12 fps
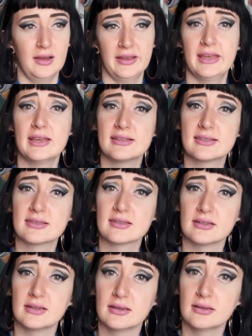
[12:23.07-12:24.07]
He's
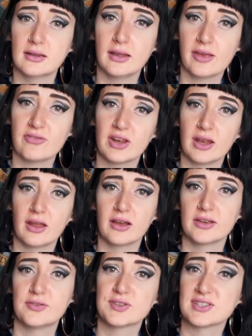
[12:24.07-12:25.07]
living
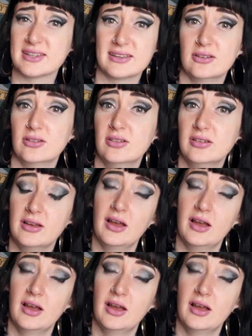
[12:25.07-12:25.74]
life still.